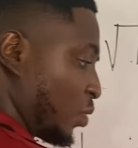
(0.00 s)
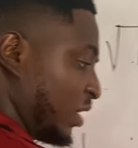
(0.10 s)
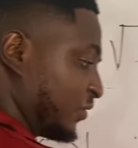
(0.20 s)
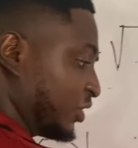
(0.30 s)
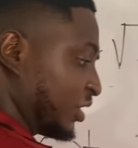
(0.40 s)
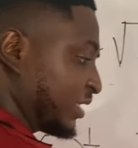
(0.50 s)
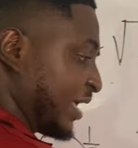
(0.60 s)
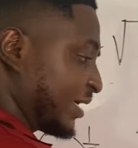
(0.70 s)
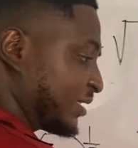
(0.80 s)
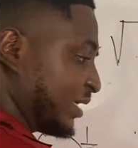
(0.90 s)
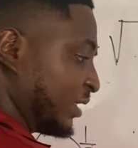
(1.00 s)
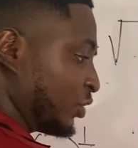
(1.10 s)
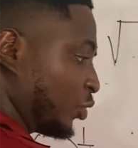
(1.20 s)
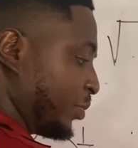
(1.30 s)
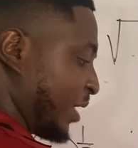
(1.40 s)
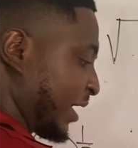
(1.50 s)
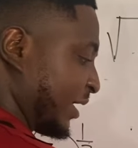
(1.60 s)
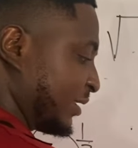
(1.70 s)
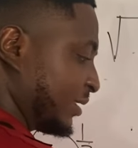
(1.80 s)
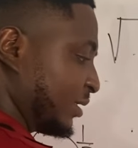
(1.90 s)
We're left with just x into
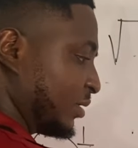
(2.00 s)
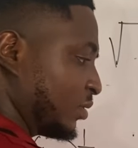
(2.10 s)
brackets